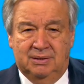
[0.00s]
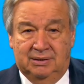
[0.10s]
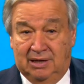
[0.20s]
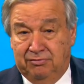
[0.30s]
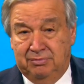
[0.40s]

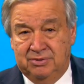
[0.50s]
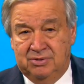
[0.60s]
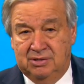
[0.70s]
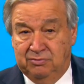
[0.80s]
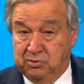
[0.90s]
Government,
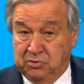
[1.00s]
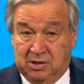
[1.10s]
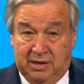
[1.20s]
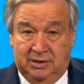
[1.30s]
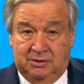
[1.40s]
civil
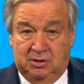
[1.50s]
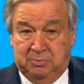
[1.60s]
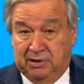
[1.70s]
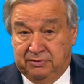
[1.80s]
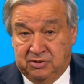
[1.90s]
society, the
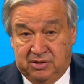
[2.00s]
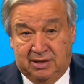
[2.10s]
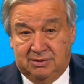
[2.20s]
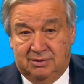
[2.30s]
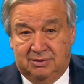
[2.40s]
private
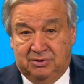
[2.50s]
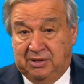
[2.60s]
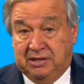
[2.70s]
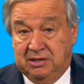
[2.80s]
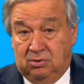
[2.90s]
sector, the
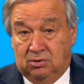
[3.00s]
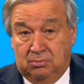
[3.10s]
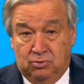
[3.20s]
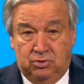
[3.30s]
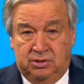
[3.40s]
technical
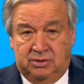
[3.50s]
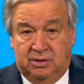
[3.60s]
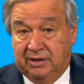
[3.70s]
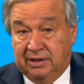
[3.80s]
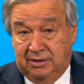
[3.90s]
community
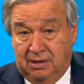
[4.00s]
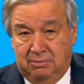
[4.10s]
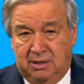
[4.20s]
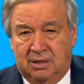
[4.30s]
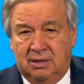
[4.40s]
and
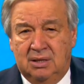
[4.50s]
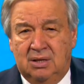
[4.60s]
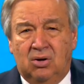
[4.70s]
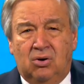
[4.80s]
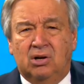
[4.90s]
academia
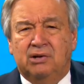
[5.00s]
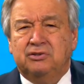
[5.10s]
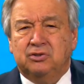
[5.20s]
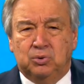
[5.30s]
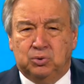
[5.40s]
all have
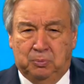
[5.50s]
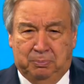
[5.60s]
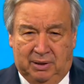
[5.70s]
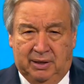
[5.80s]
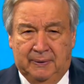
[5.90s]
a role to
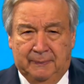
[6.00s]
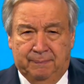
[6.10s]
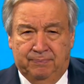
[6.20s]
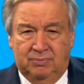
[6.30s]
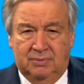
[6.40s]
play.
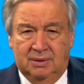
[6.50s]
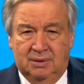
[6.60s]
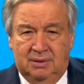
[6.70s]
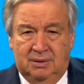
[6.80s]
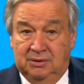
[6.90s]

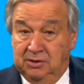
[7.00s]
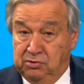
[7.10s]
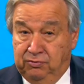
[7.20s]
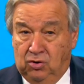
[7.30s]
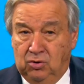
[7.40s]

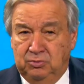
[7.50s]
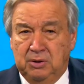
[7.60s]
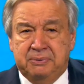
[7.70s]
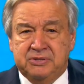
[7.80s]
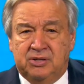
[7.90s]
This forum
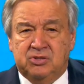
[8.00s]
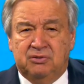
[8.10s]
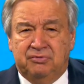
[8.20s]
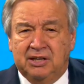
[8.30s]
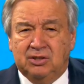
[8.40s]
represents
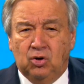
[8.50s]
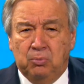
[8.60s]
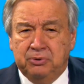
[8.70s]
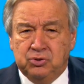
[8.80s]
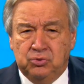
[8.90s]
a vital
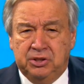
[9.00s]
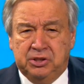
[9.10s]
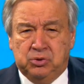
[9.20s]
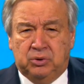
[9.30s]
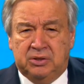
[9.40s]

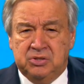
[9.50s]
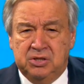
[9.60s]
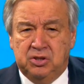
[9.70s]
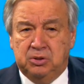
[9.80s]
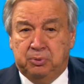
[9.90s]
opportunity to
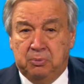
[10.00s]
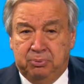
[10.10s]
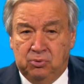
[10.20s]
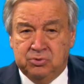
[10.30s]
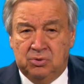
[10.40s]
consider the
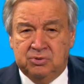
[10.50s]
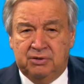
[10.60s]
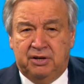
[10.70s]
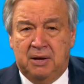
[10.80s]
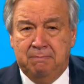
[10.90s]
proposals
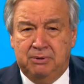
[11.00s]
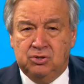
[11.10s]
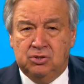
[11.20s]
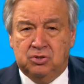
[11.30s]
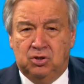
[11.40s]
of an
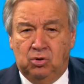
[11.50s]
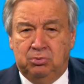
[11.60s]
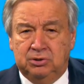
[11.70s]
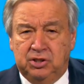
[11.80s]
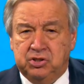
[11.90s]
ambitious
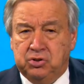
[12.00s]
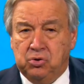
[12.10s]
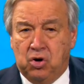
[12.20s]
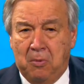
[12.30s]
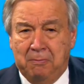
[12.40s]
global digital
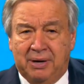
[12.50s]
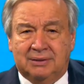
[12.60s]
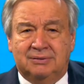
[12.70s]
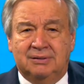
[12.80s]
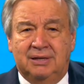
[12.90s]

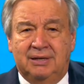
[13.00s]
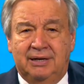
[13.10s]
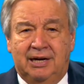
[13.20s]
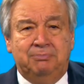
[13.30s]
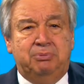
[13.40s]
compact
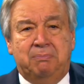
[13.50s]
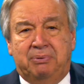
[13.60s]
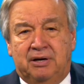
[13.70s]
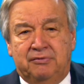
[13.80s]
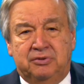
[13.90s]
and
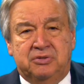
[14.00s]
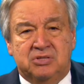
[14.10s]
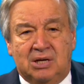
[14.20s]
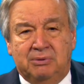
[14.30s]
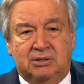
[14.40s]
prepare for the
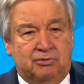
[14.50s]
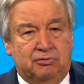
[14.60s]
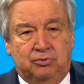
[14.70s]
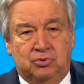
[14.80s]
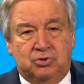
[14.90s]
summit of the
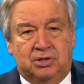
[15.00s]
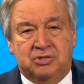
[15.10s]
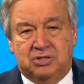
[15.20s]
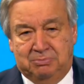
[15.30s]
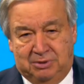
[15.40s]
future in
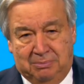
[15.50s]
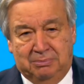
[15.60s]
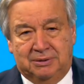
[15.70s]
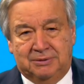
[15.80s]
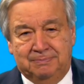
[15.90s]

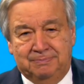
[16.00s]
September.